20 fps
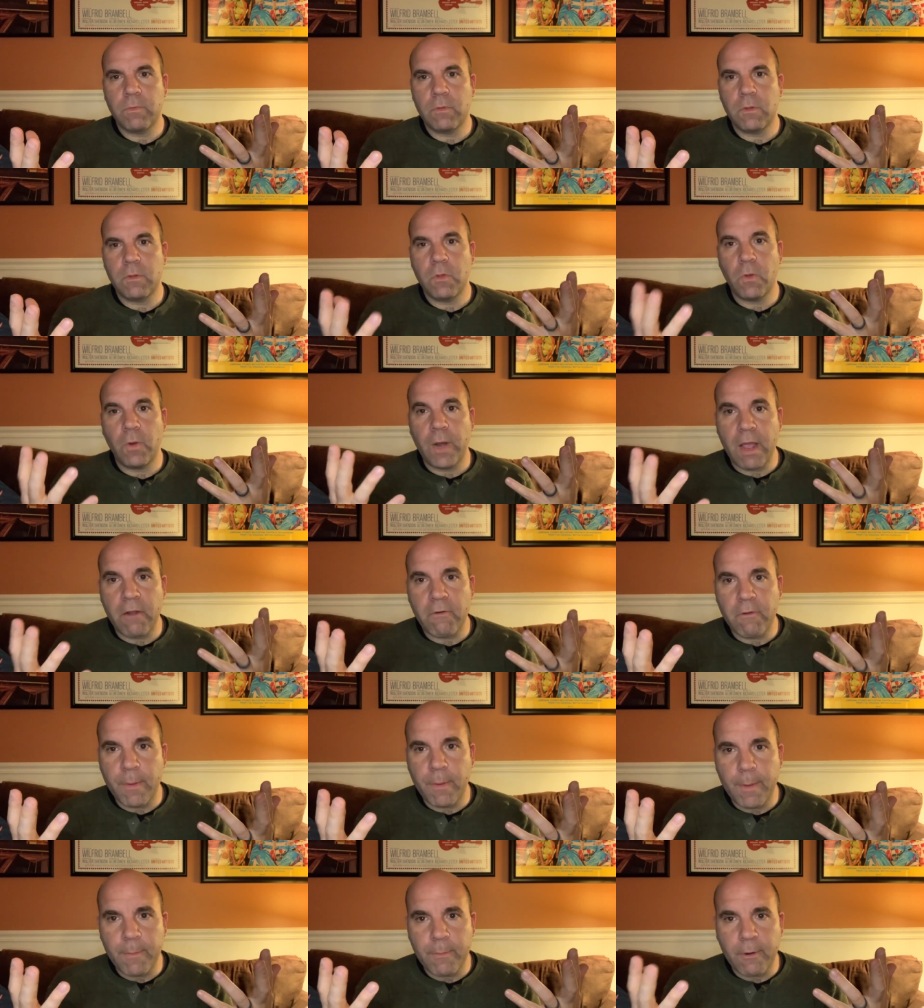do not
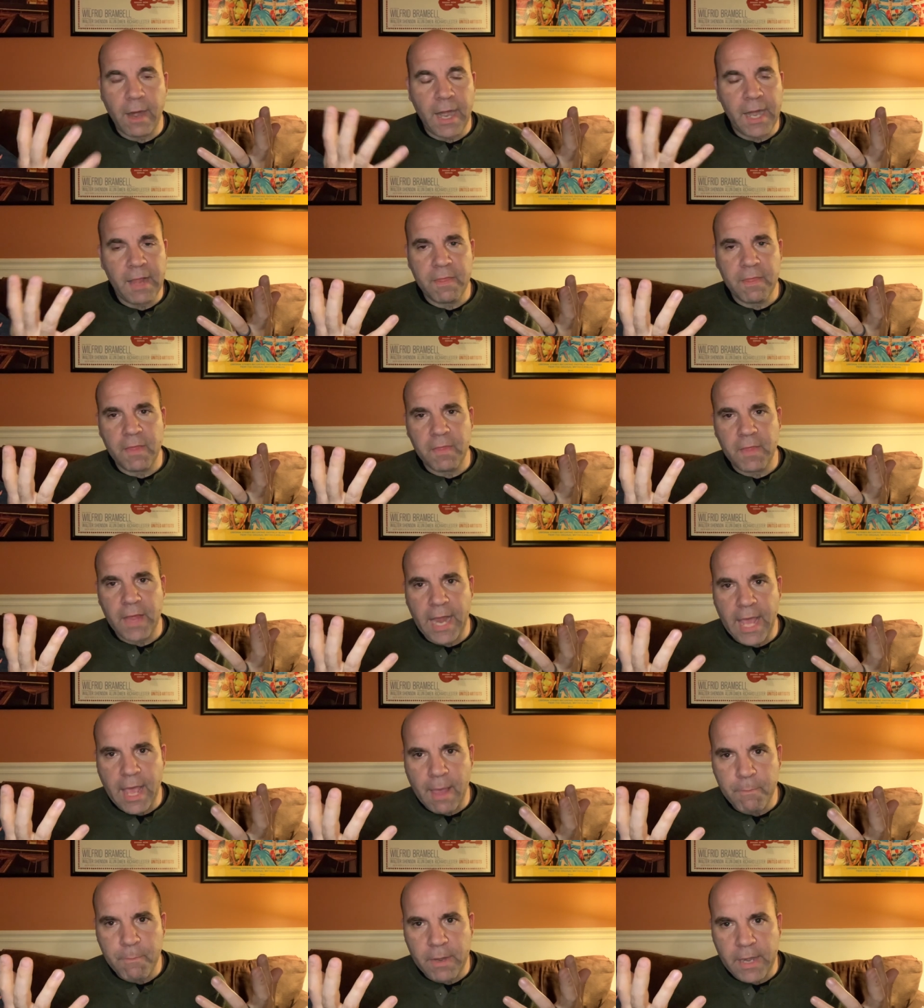remember anything that
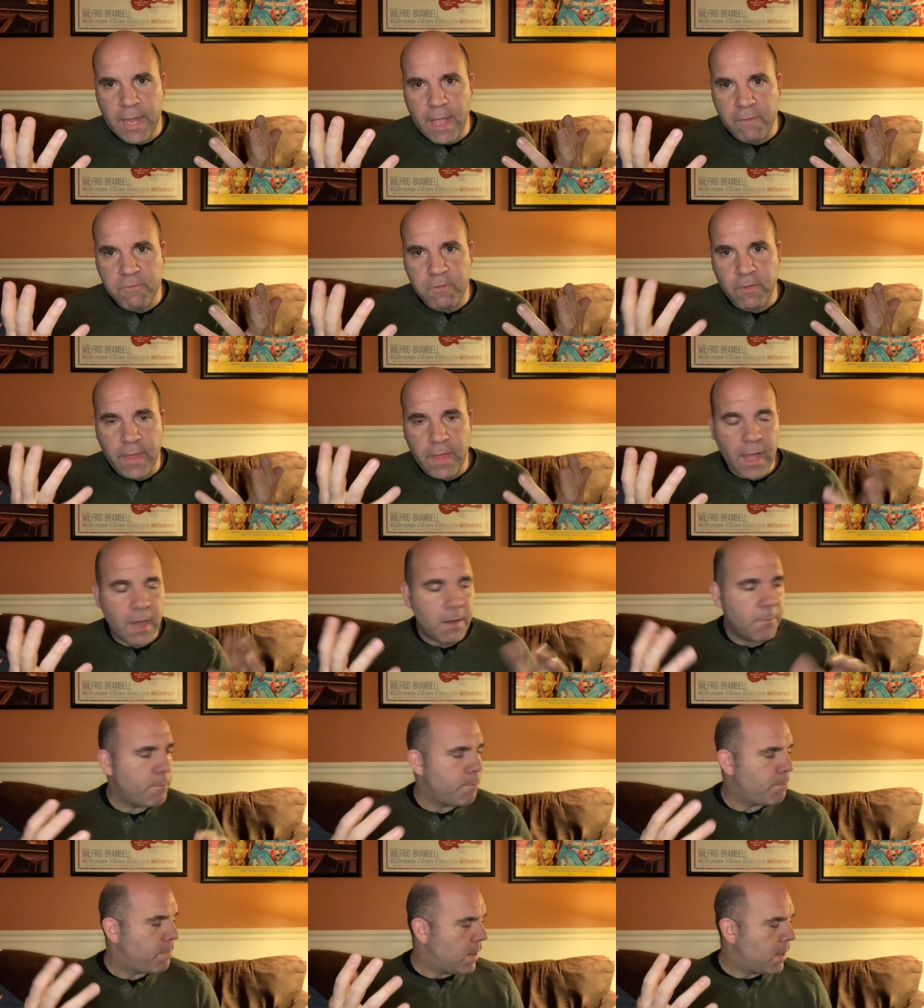happened after that.